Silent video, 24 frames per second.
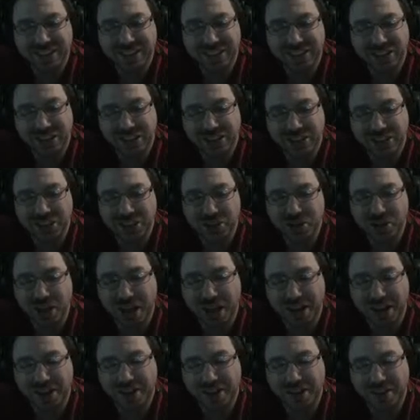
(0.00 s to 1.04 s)
looks at you
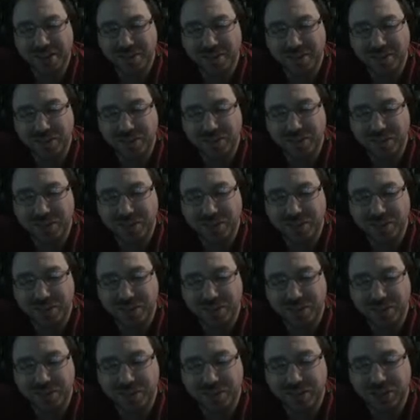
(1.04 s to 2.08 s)
kind of.
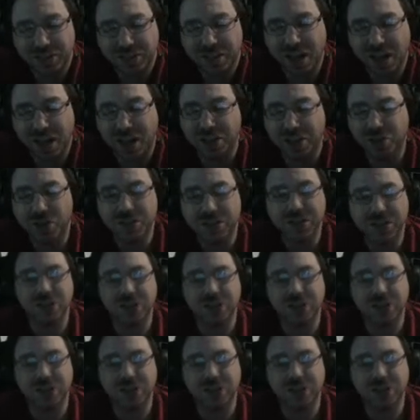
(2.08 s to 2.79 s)
You could tell